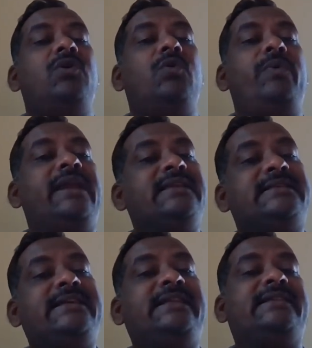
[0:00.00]
we can
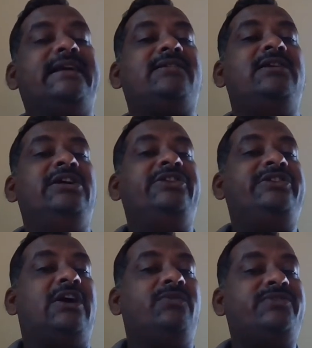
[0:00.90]
say that
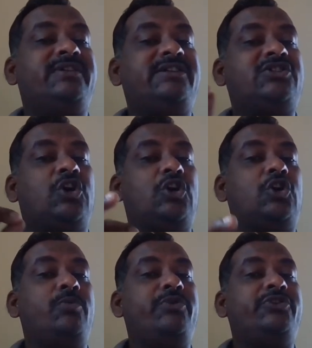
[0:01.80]
Chaucer's
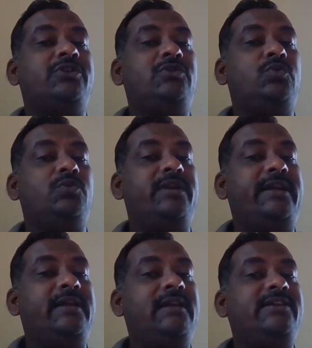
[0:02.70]
contribution to the
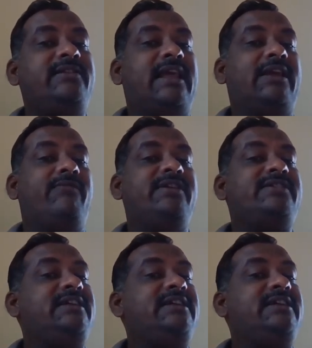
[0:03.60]
English language